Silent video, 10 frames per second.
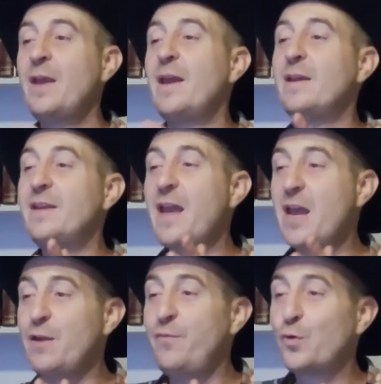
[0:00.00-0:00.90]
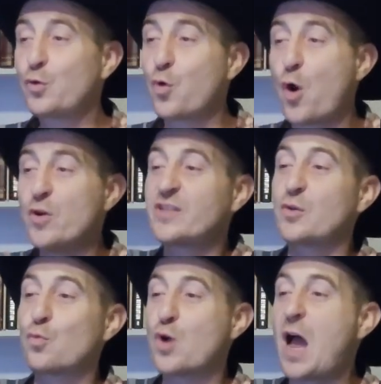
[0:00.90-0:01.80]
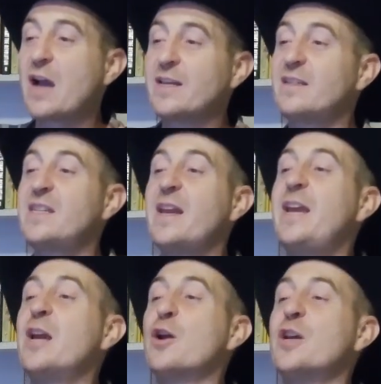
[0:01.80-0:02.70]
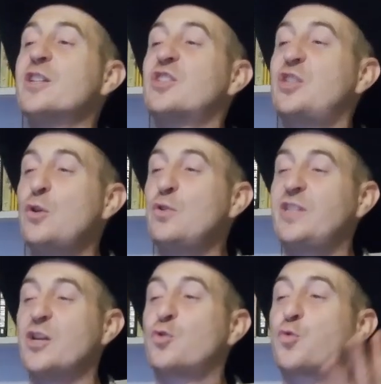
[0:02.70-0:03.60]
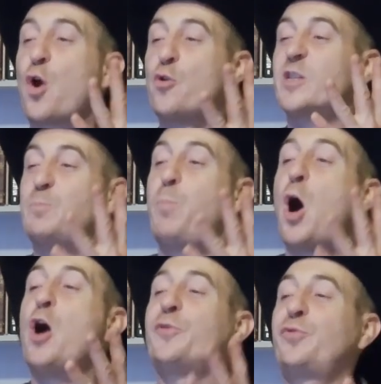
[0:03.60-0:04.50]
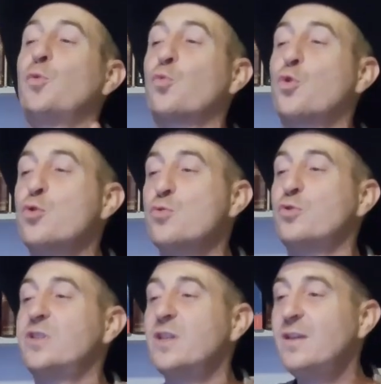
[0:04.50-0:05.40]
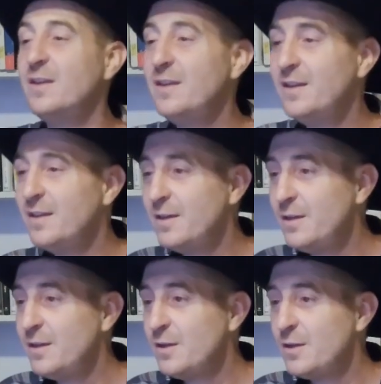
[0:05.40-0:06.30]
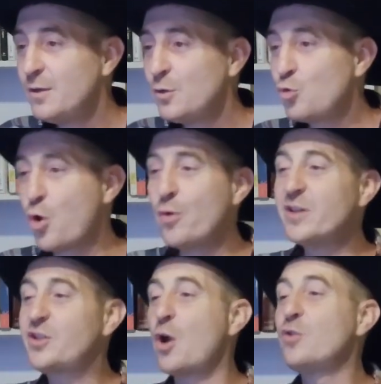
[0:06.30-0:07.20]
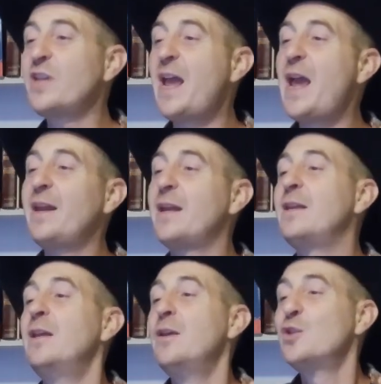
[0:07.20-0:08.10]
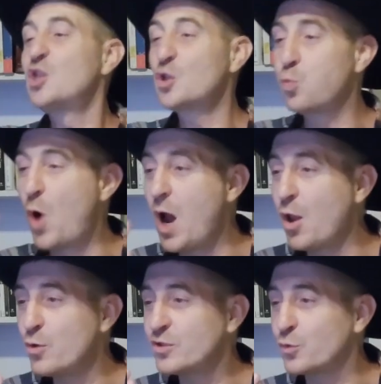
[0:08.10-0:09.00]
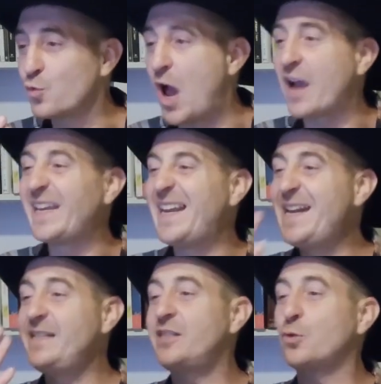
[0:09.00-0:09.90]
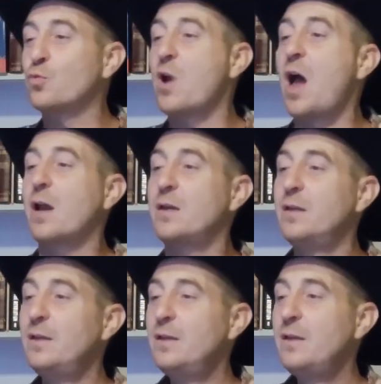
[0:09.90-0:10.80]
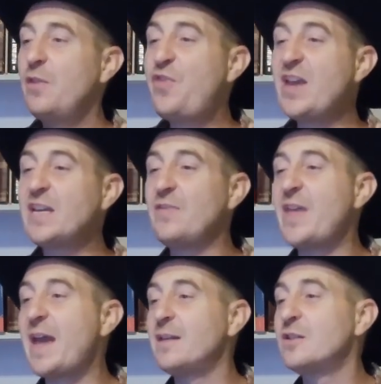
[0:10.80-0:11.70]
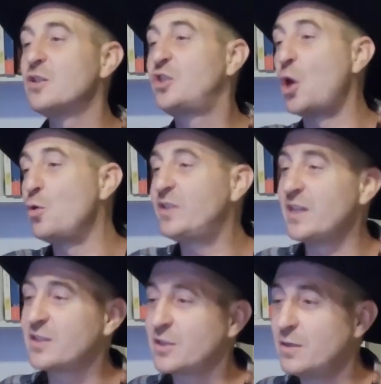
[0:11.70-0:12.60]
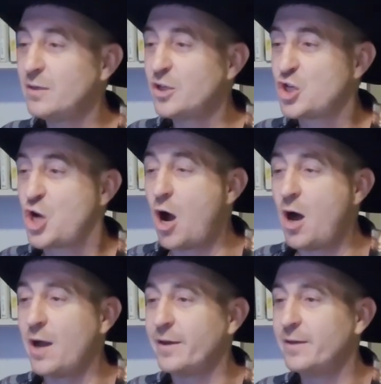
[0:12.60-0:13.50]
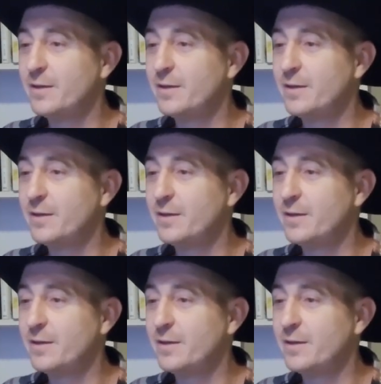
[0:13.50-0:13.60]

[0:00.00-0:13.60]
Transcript: and gave Cronus a rock and said, here is Zeus, and Cronus balked the ruse. Cronus goes ahead and swallows the rock, eats the rock, thinking that Zeus is gone.